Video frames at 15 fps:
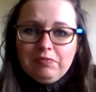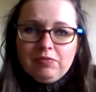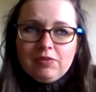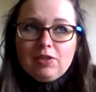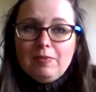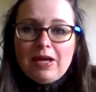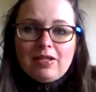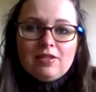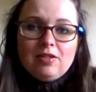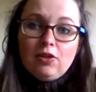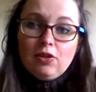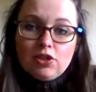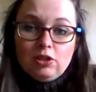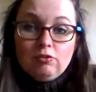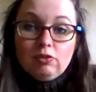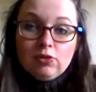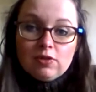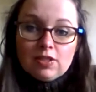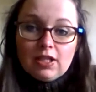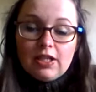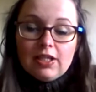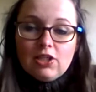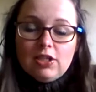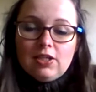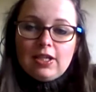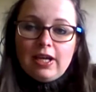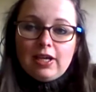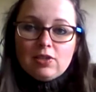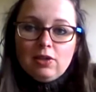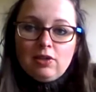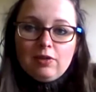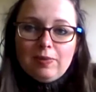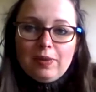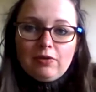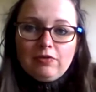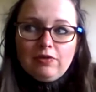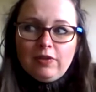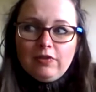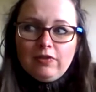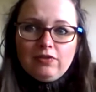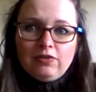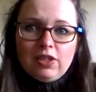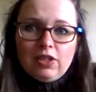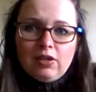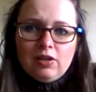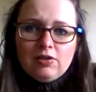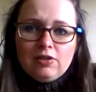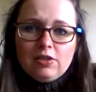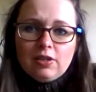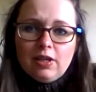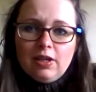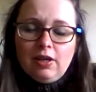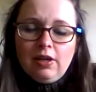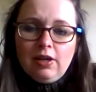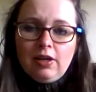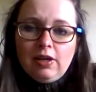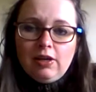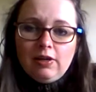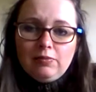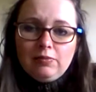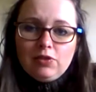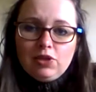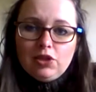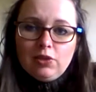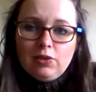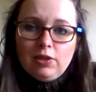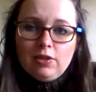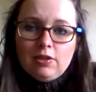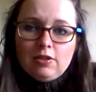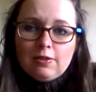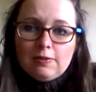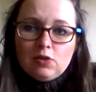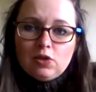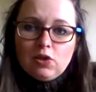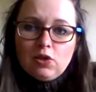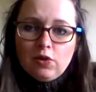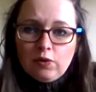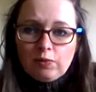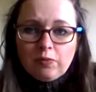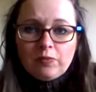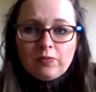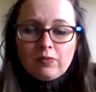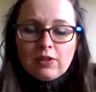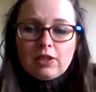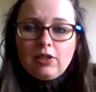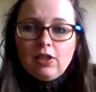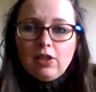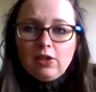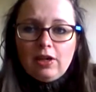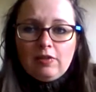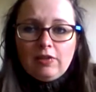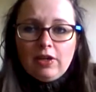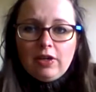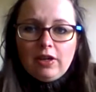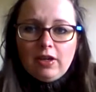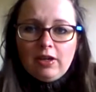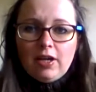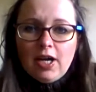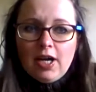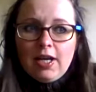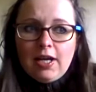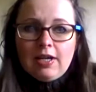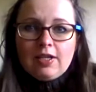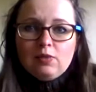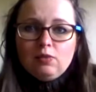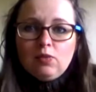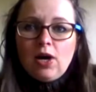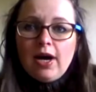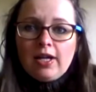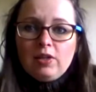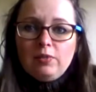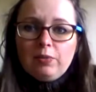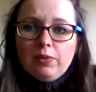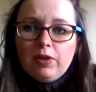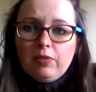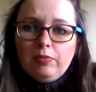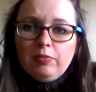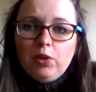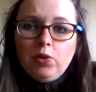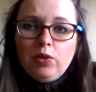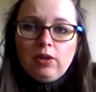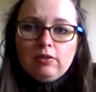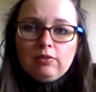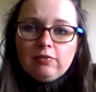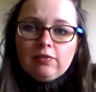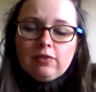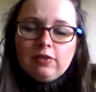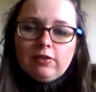semester that she runs it, she takes on about 50 odd students, so you know, you have a nice wide pool of